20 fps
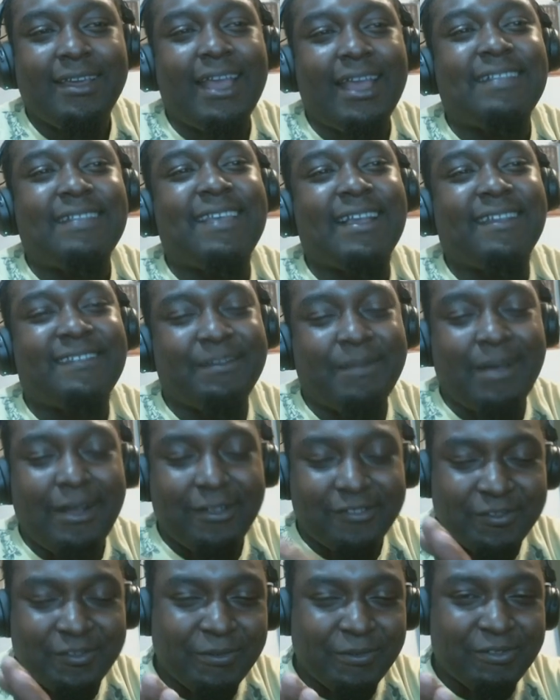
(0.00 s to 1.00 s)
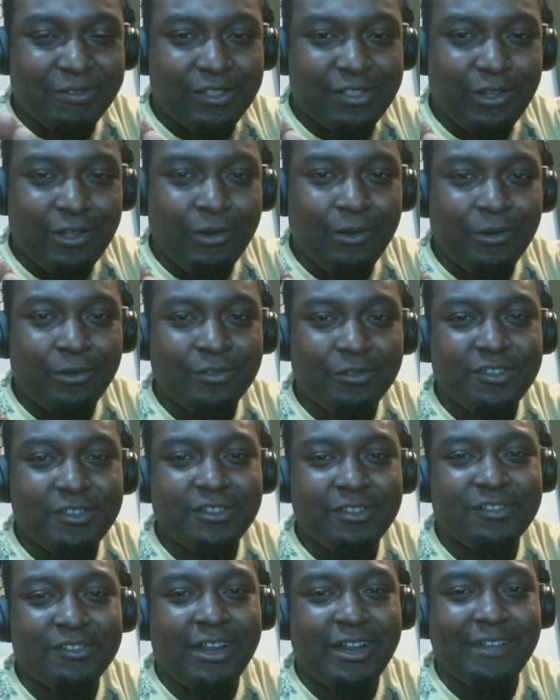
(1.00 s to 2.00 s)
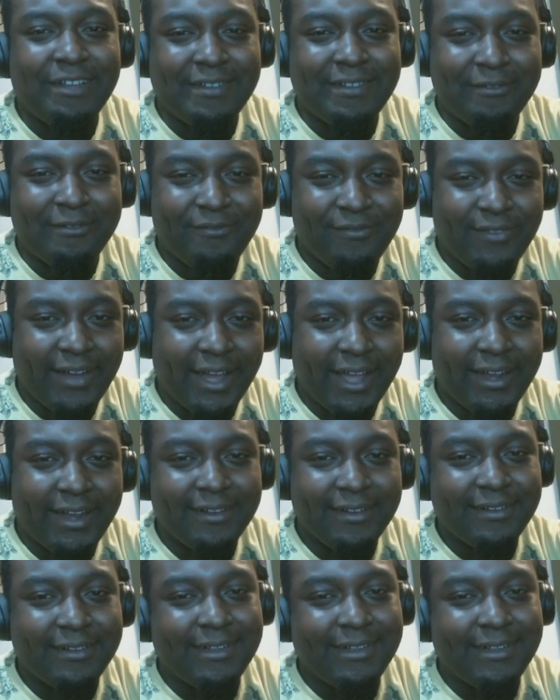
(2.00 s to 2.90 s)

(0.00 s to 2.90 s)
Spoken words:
It takes him out, some of his clones. So now he's going to fight.